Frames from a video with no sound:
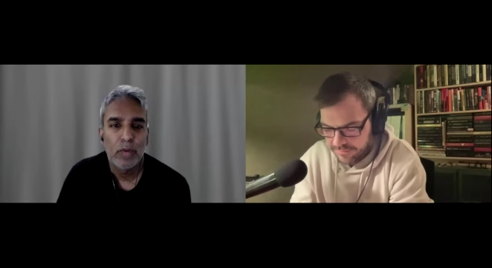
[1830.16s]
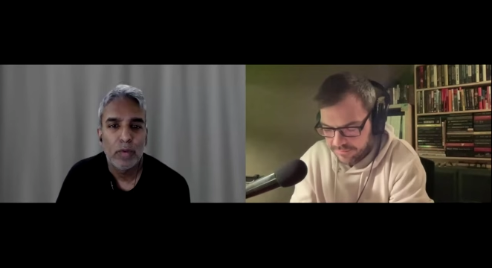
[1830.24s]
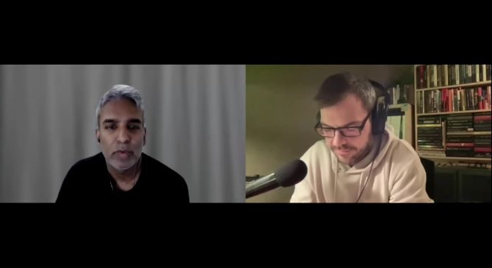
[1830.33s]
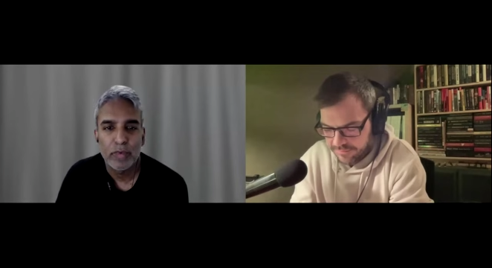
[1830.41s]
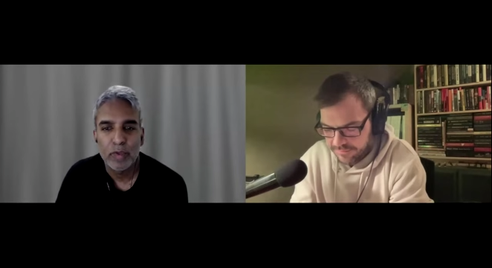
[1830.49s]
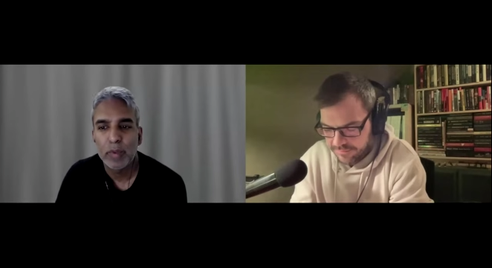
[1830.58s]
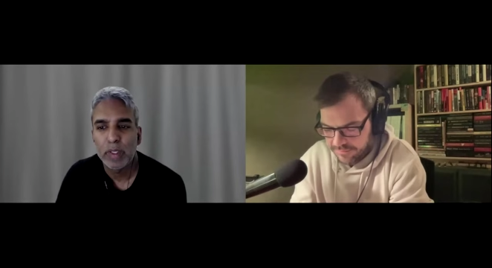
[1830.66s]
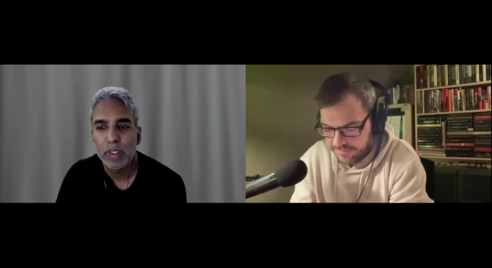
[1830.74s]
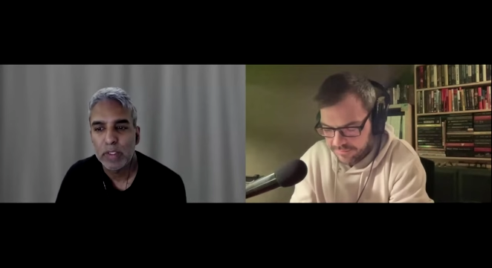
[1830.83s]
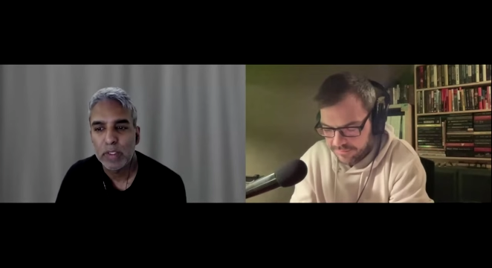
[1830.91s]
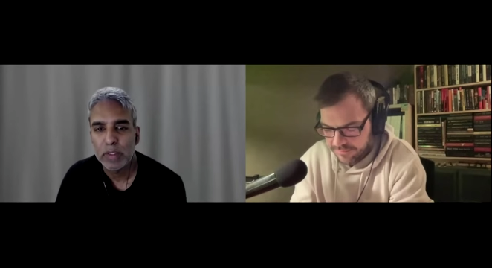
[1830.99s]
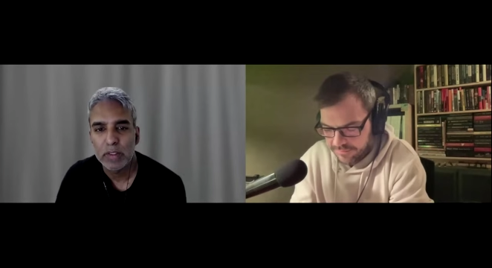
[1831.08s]
Speaker 1: reviewing
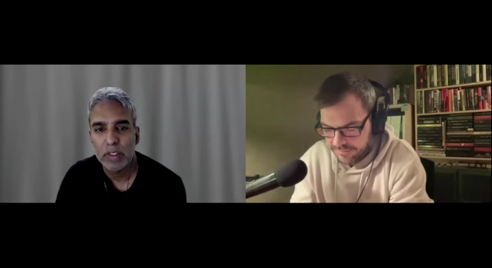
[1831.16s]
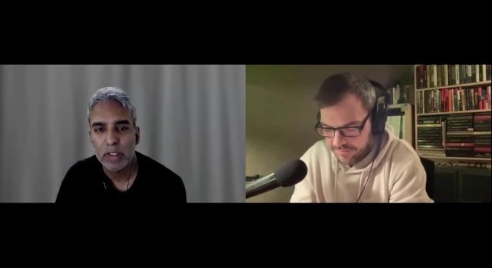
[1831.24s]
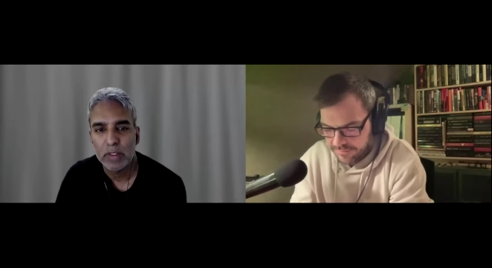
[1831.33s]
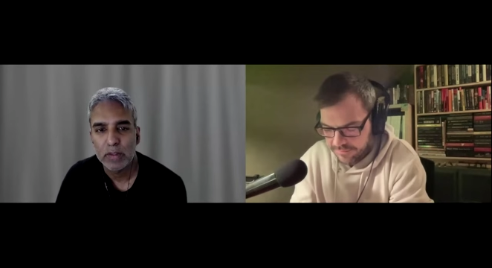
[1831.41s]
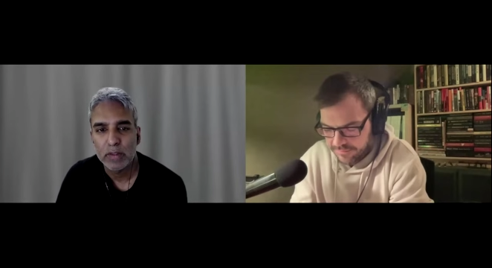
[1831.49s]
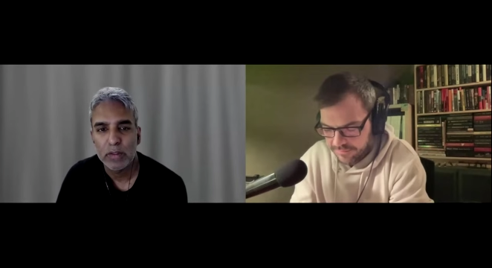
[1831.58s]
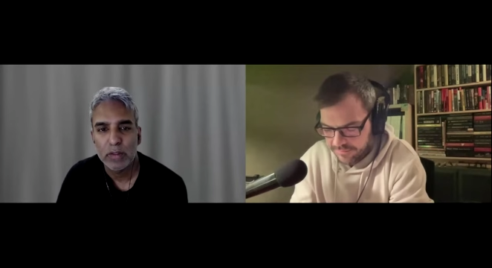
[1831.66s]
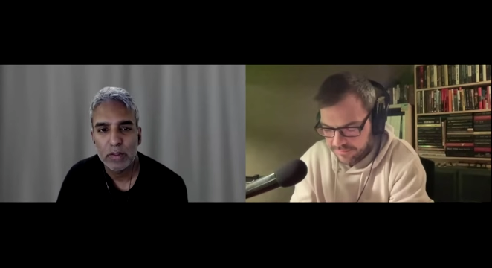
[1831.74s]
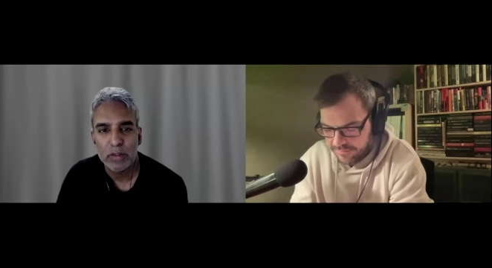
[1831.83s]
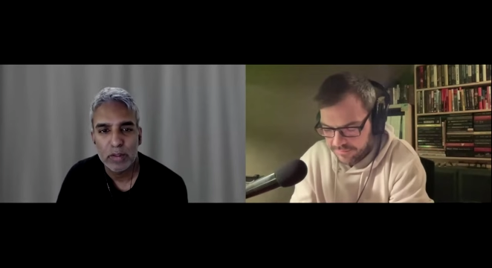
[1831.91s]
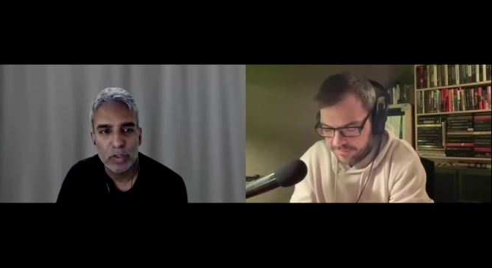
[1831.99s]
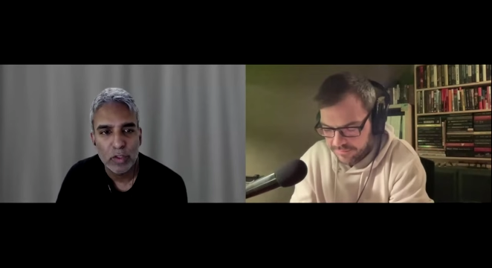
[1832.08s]
these things
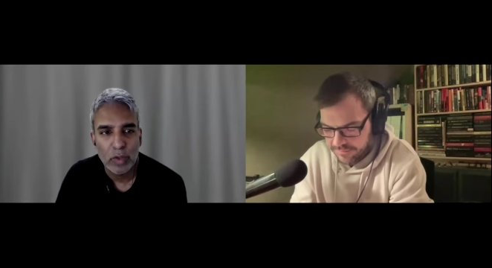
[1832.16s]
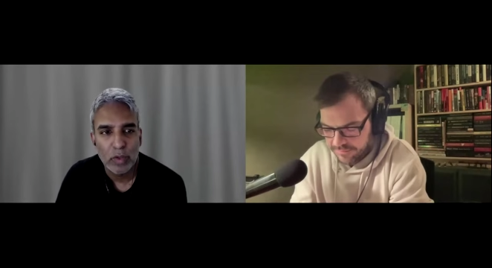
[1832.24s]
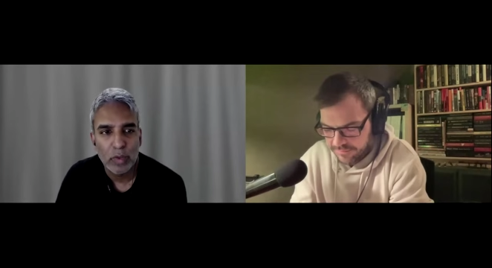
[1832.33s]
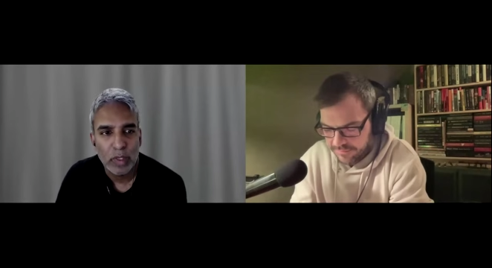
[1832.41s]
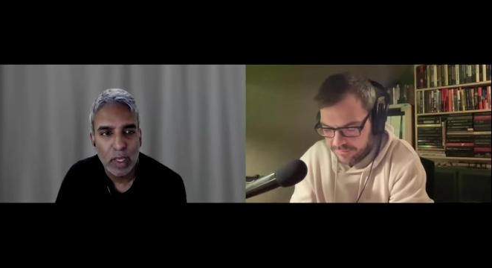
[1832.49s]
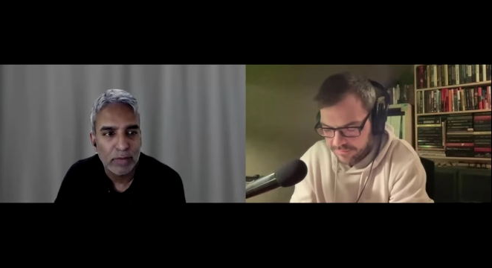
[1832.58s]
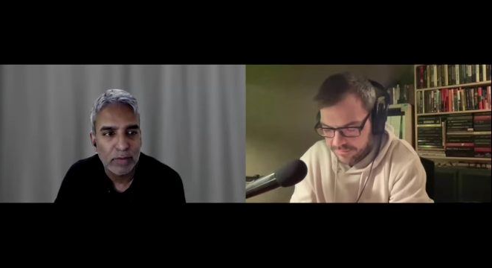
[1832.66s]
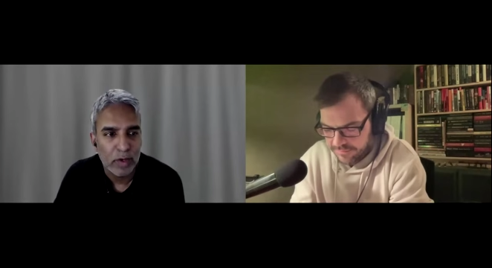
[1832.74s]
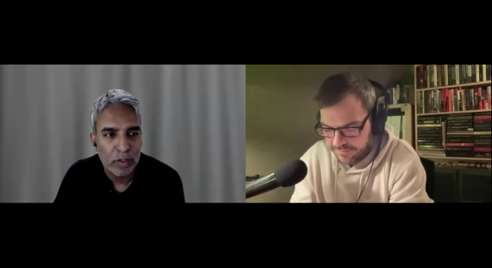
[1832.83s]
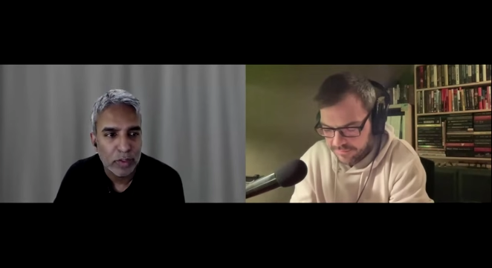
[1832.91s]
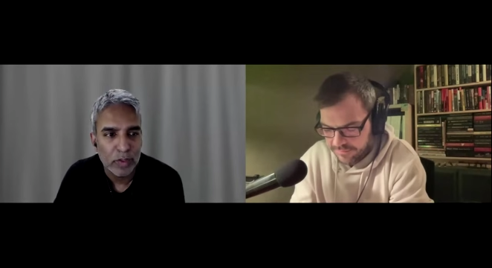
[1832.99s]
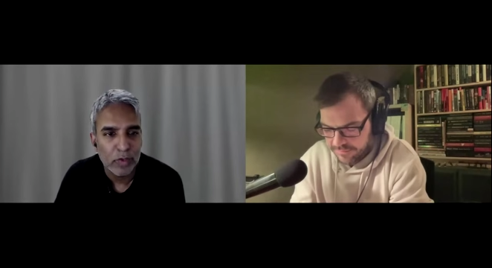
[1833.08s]
don't have are
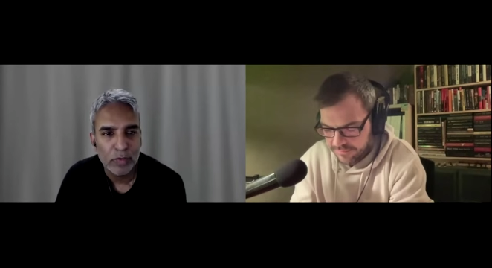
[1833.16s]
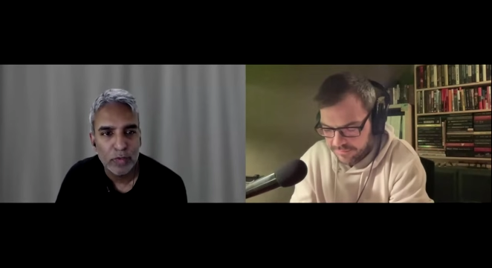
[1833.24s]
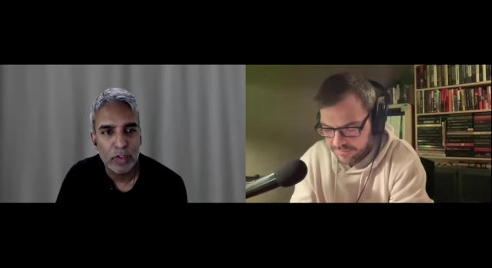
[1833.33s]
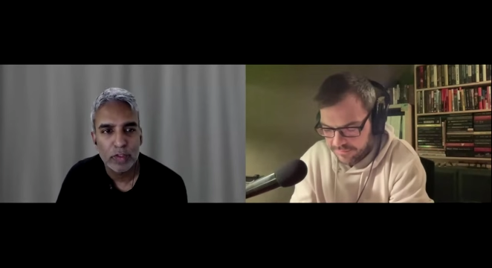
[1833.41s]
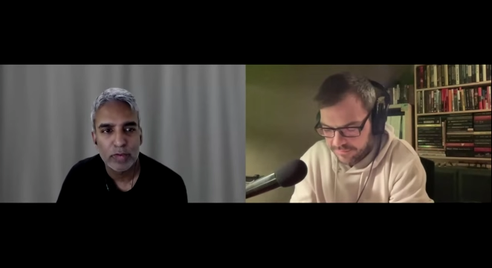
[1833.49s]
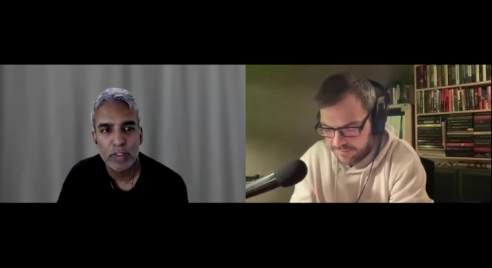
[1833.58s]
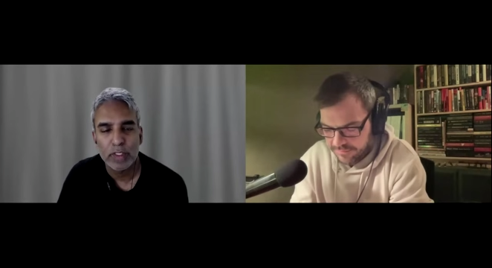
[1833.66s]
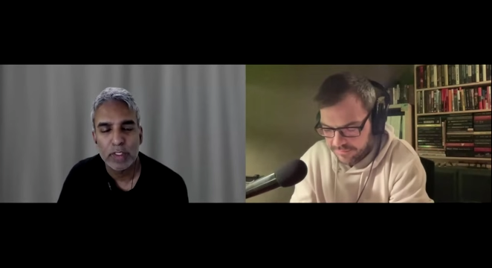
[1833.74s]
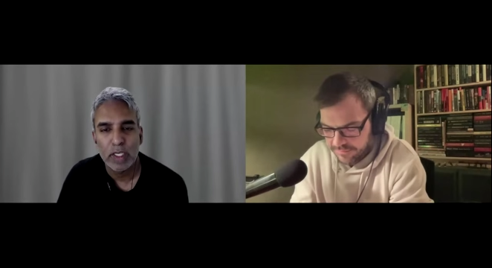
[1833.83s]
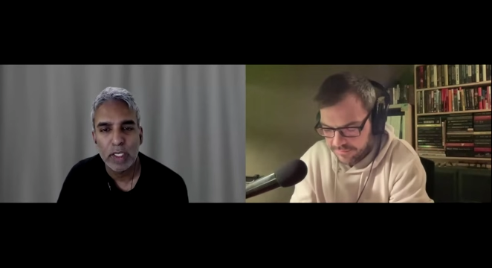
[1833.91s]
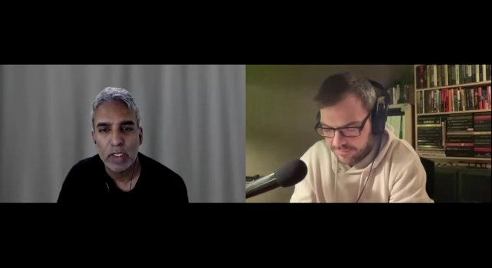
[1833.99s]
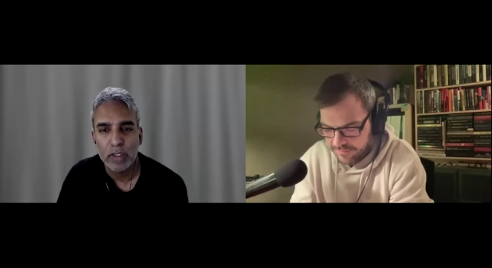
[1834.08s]
so full of
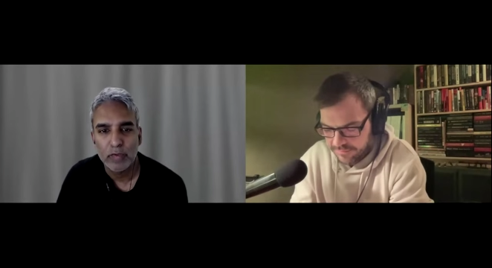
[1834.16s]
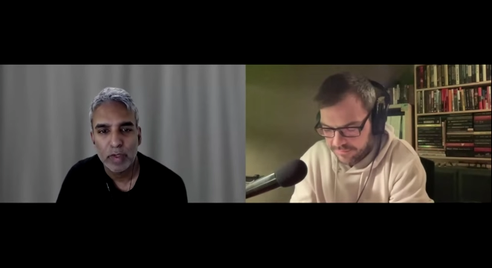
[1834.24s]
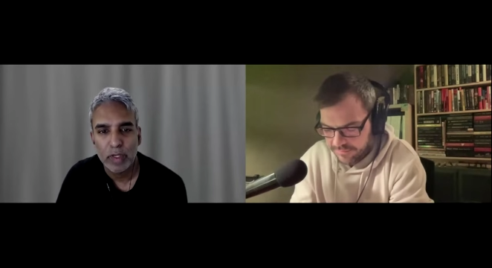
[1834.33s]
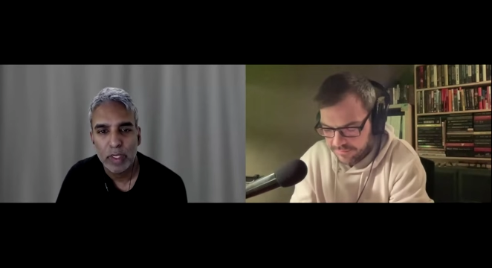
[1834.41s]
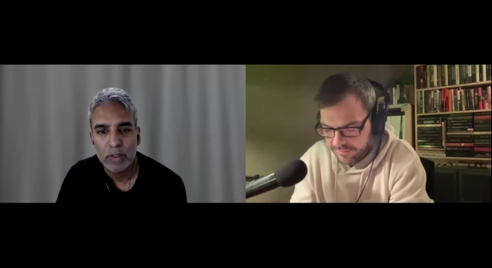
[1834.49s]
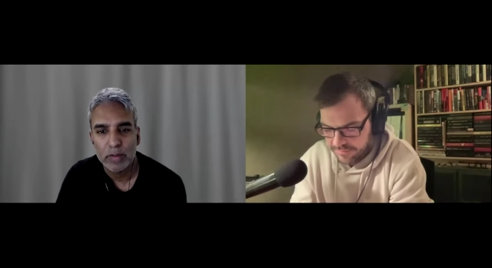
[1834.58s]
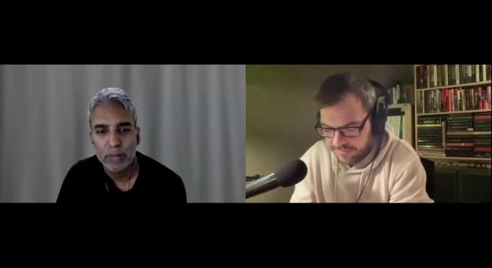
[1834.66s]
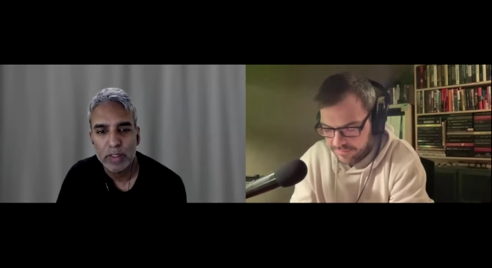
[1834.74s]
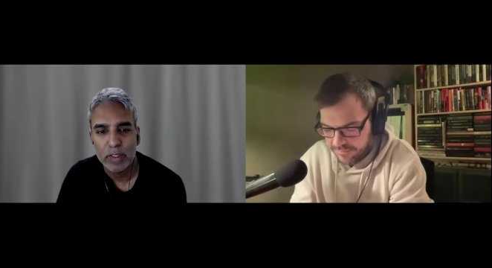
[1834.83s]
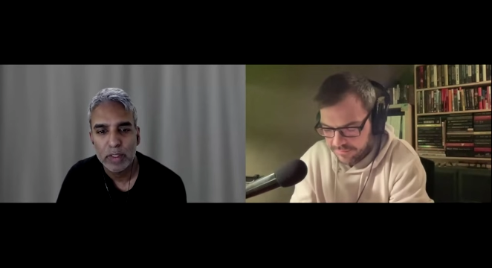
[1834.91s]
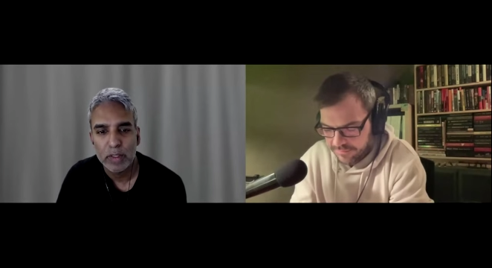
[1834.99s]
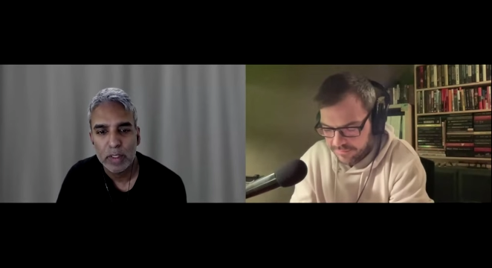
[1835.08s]
disdain for Arabs
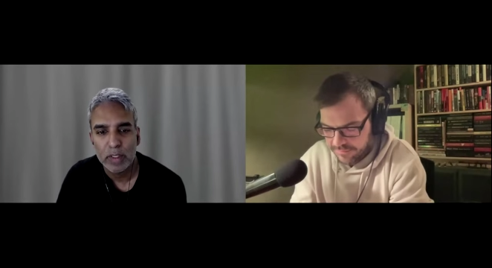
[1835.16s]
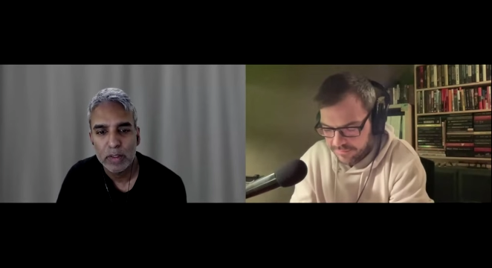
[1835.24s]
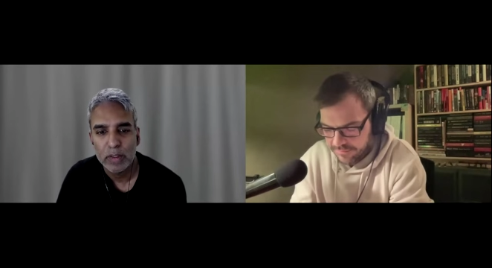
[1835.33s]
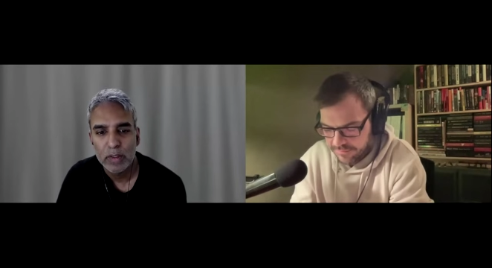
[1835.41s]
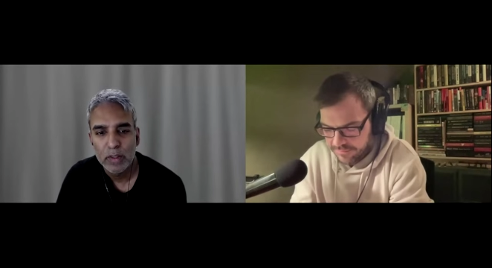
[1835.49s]
that they